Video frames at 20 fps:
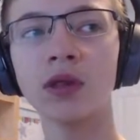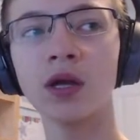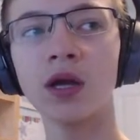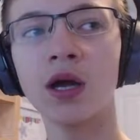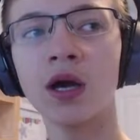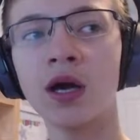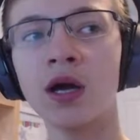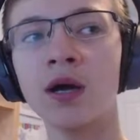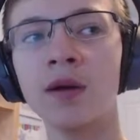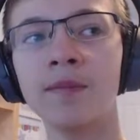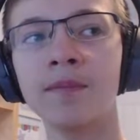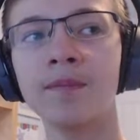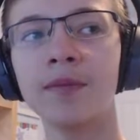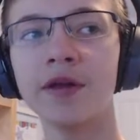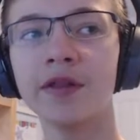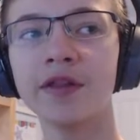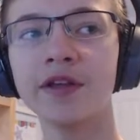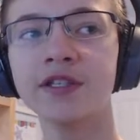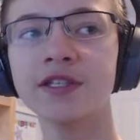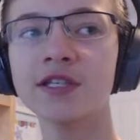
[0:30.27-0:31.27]

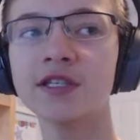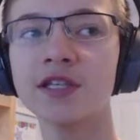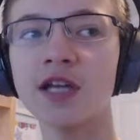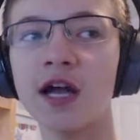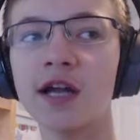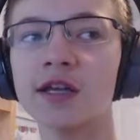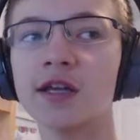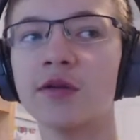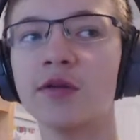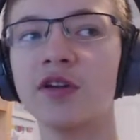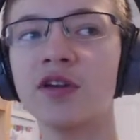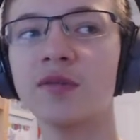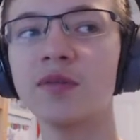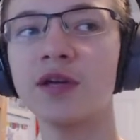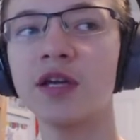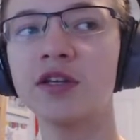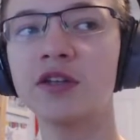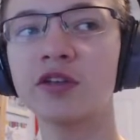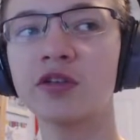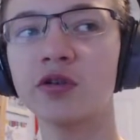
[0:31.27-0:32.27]
but this is not going to
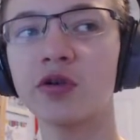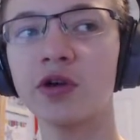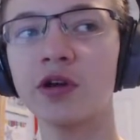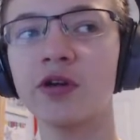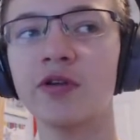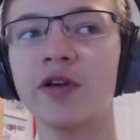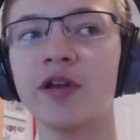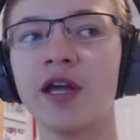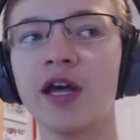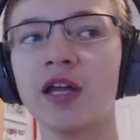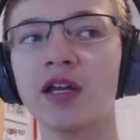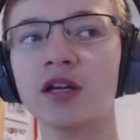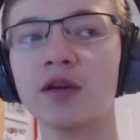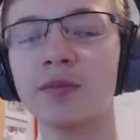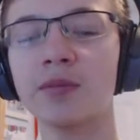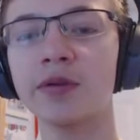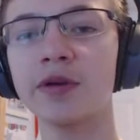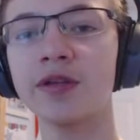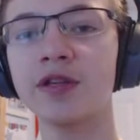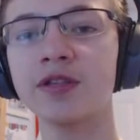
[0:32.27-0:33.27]
be a tutorial on how to
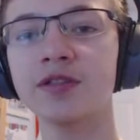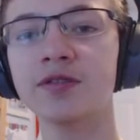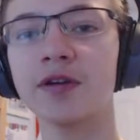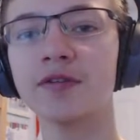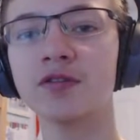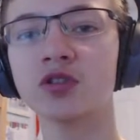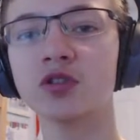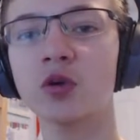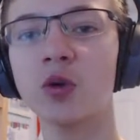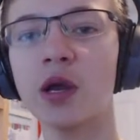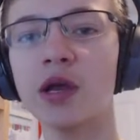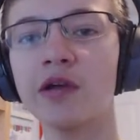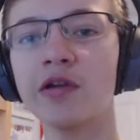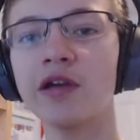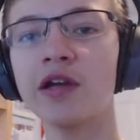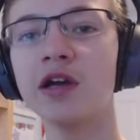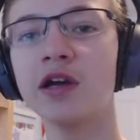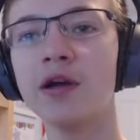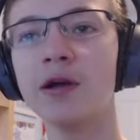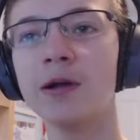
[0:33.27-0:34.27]
complete these levels
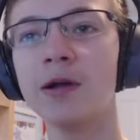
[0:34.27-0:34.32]
quickly.